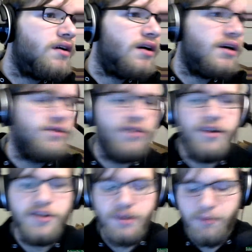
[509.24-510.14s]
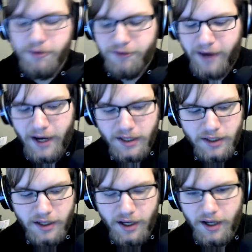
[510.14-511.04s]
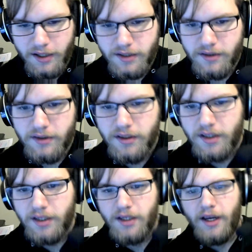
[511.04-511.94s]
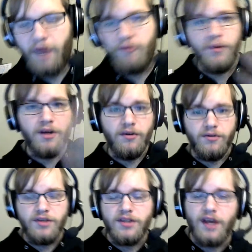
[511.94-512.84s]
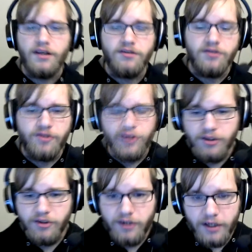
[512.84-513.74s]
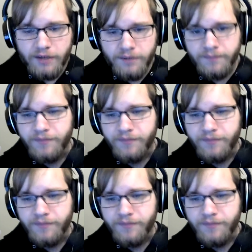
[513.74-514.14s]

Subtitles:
due to the simple fact that everybody knows Assassin's Creed Unity.